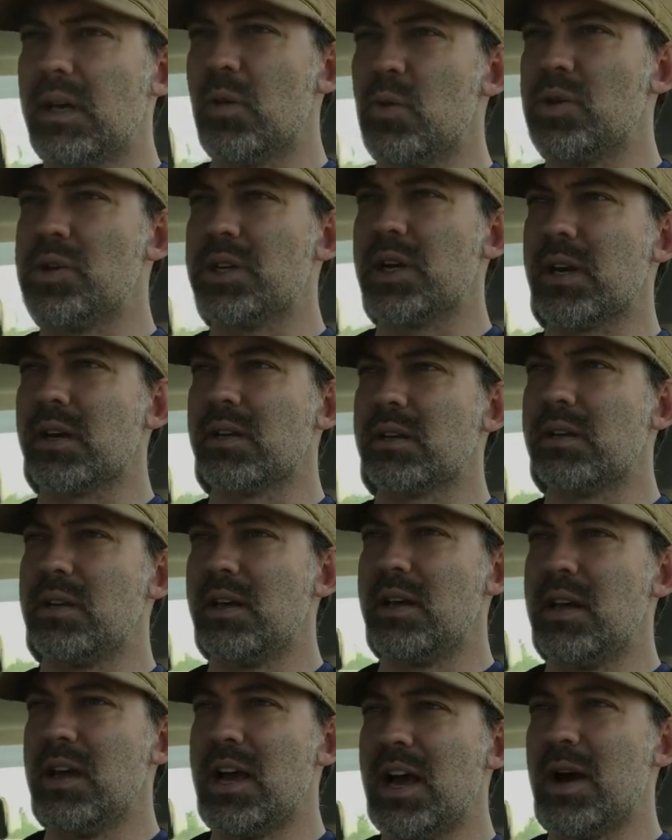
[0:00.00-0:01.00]
I wish I could,
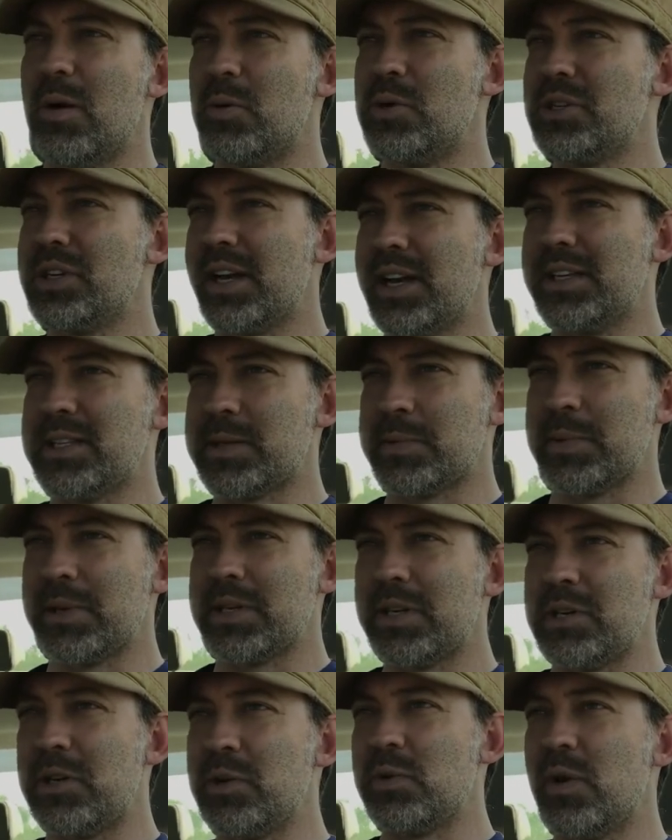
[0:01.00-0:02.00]
I wish I had
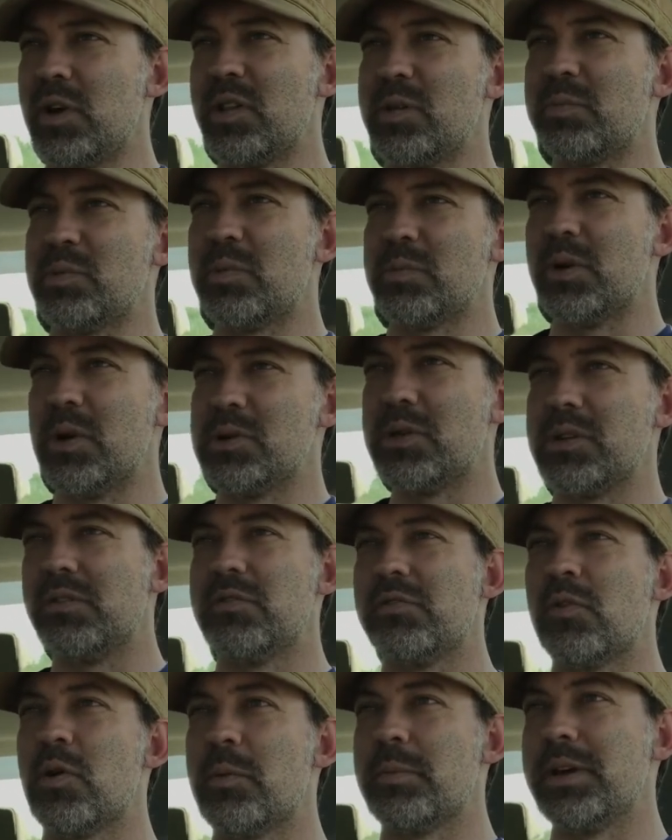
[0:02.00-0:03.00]
somebody to do all the
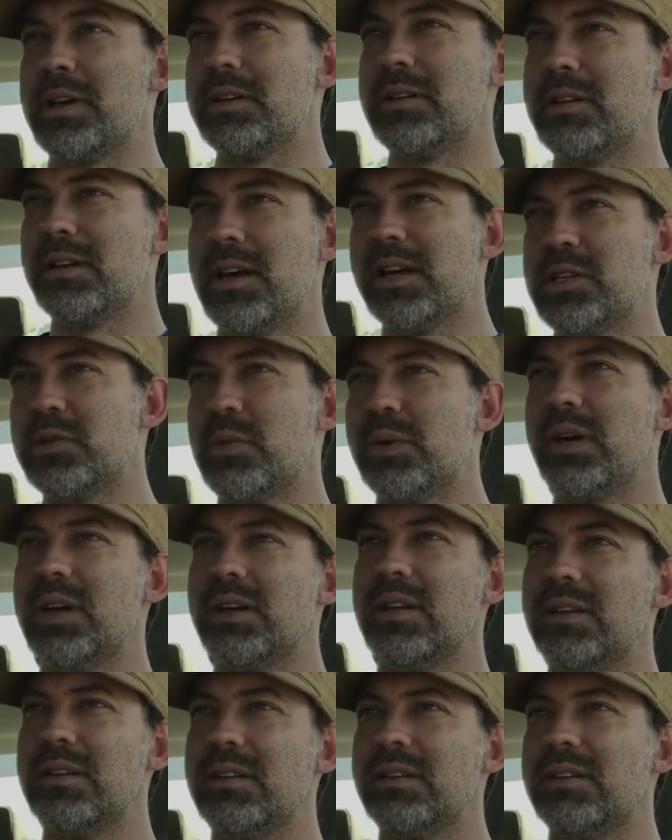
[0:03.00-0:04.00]
promotion for me as
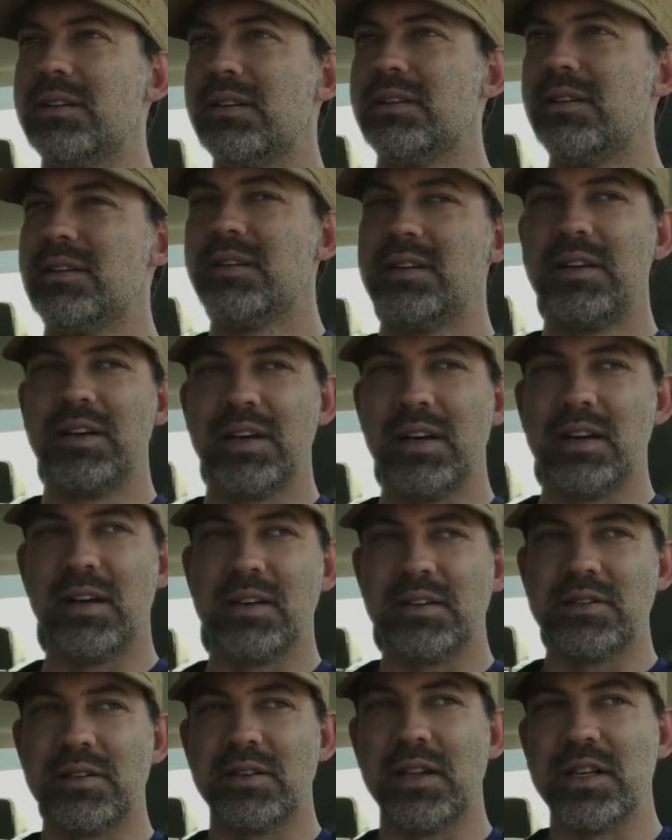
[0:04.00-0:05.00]
well,
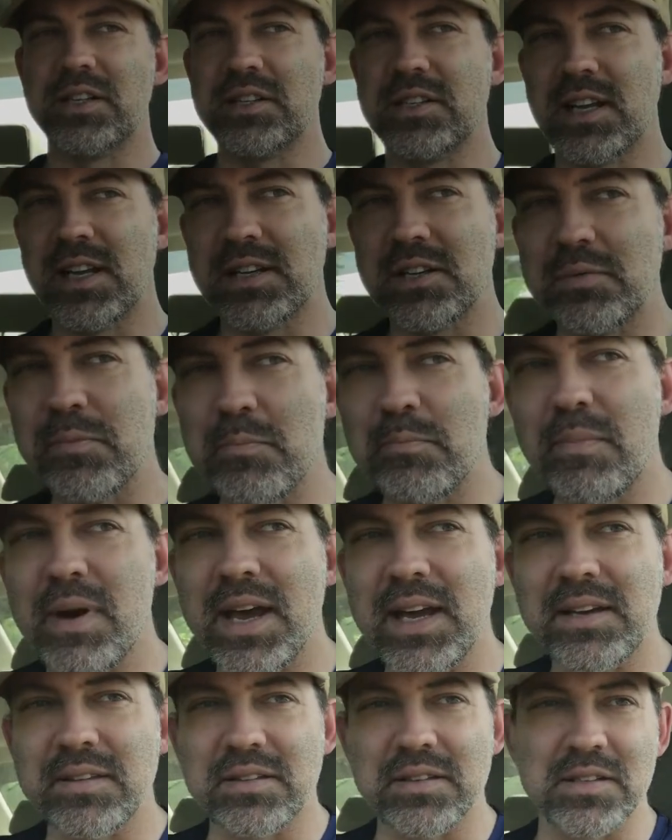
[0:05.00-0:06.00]
uh, so that I just had to
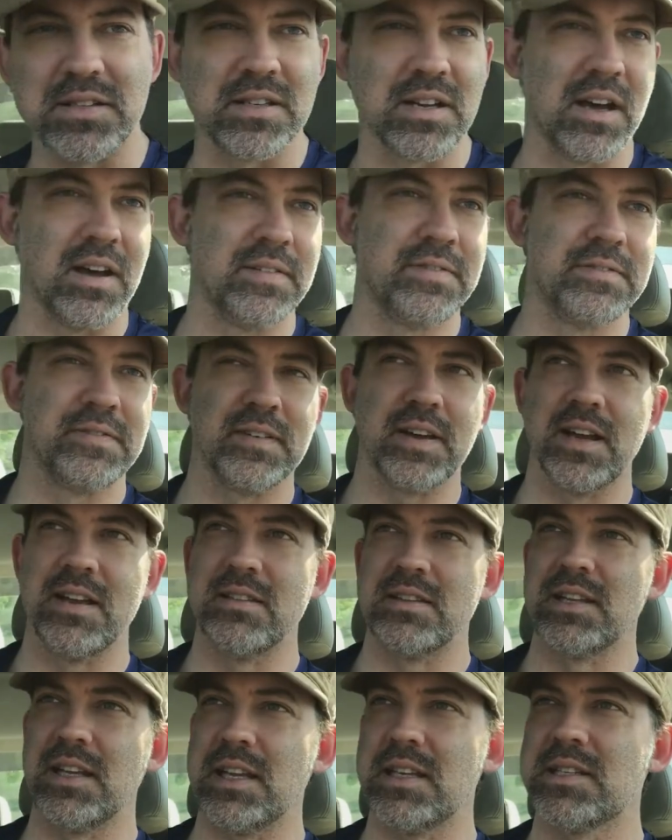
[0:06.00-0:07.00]
make the stuff
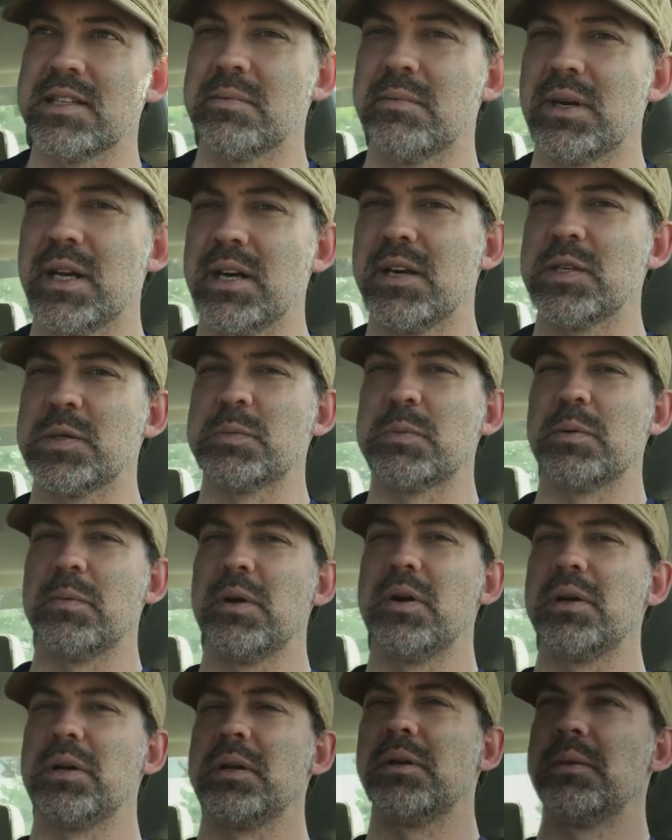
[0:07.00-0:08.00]
and then let somebody else
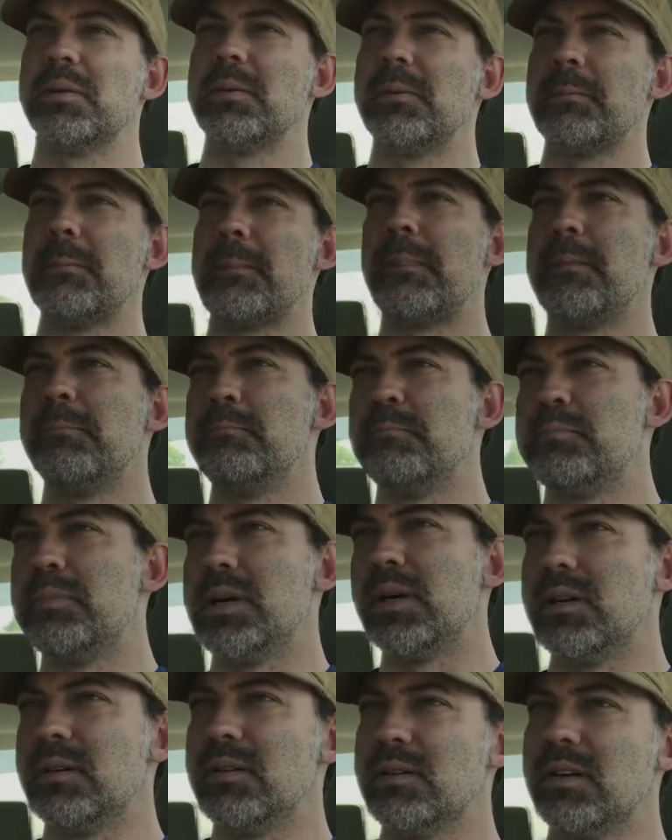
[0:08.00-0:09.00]
promote it.
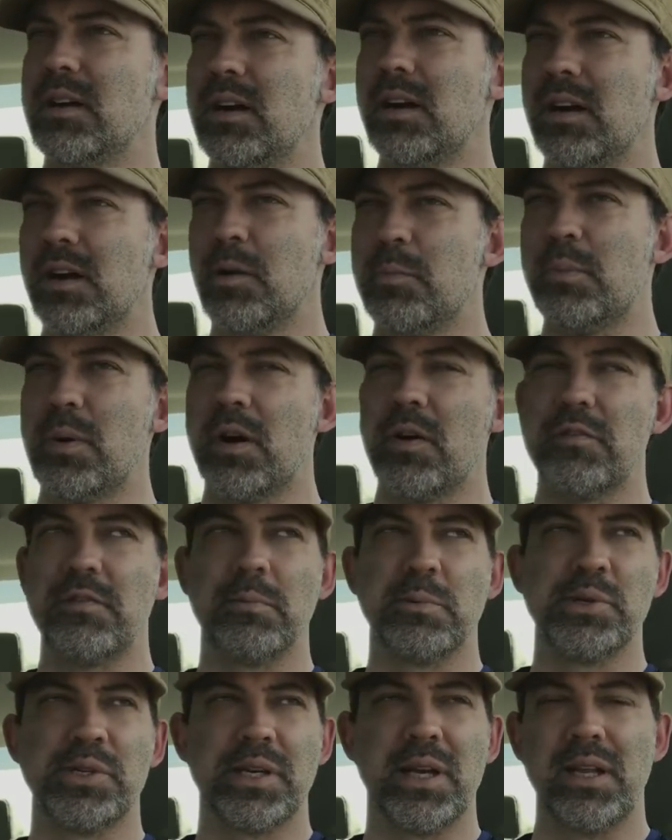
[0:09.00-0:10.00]
But apart
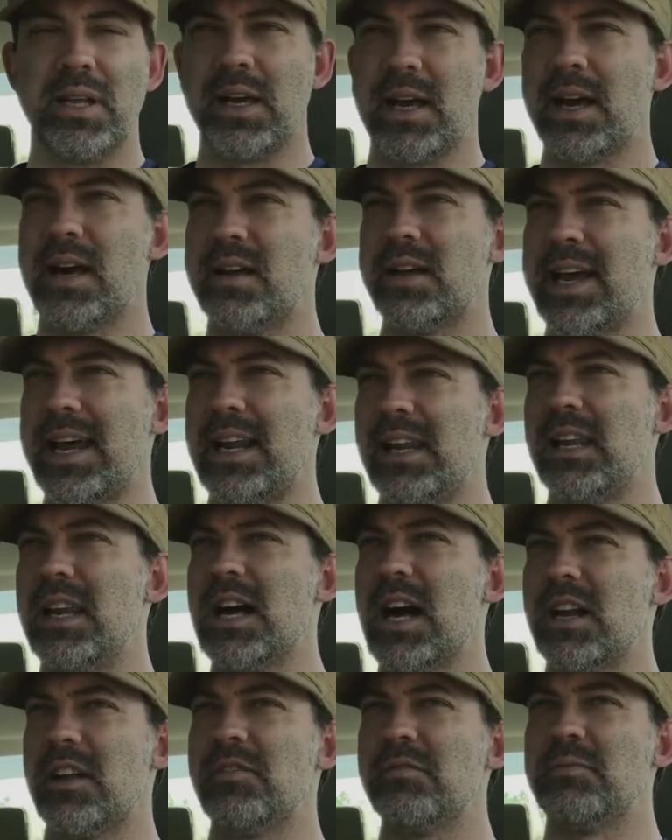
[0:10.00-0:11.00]
from shelling out a
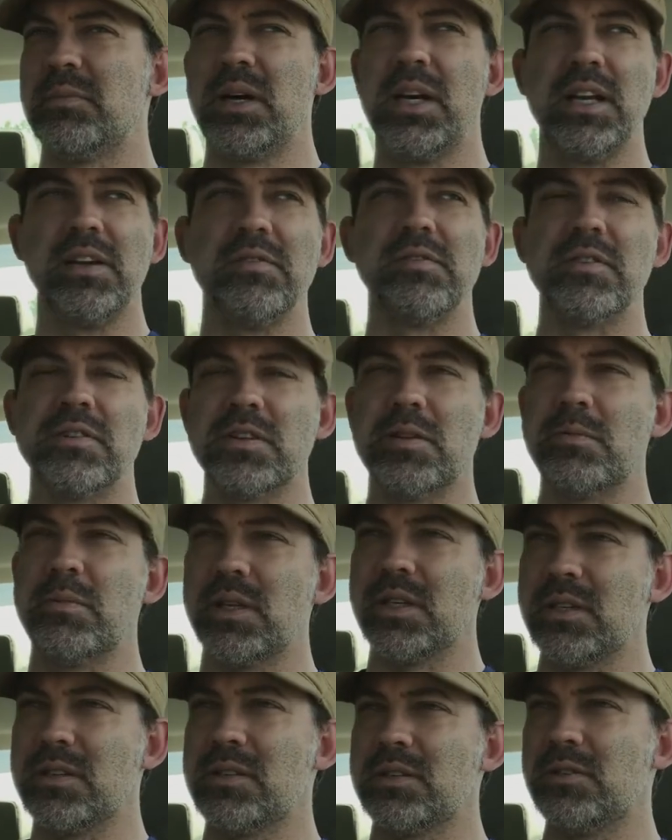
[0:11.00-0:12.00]
lot of money for
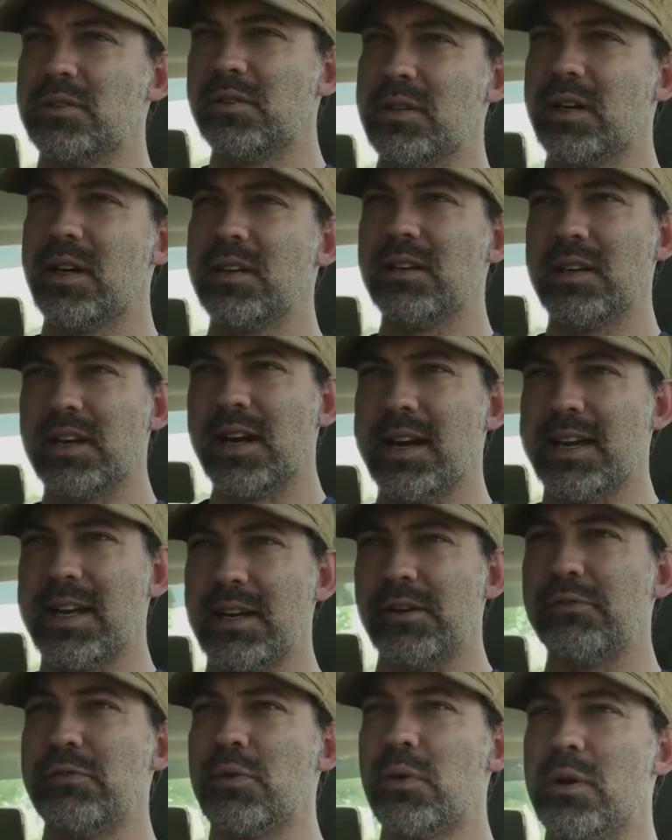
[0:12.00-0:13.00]
somebody to do that that I
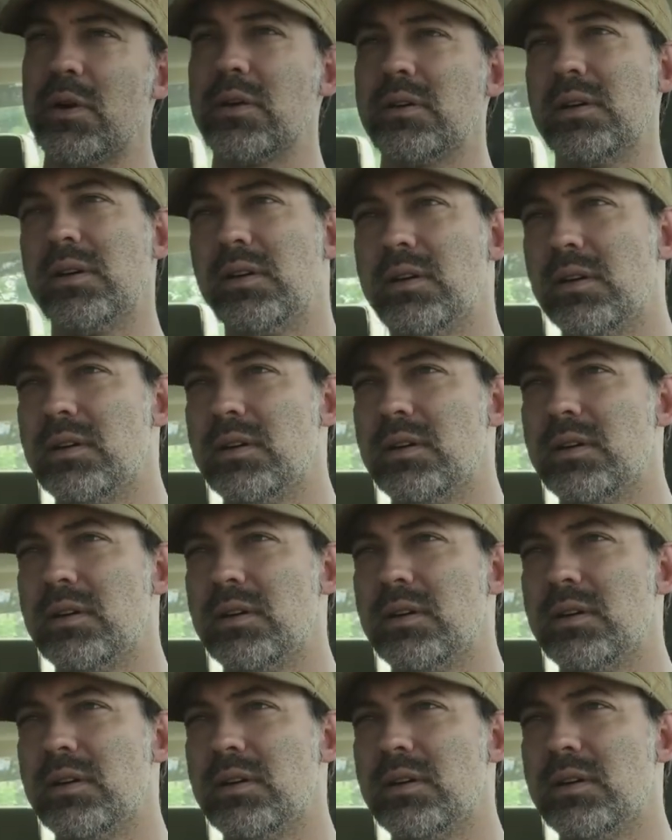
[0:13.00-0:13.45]
can't afford,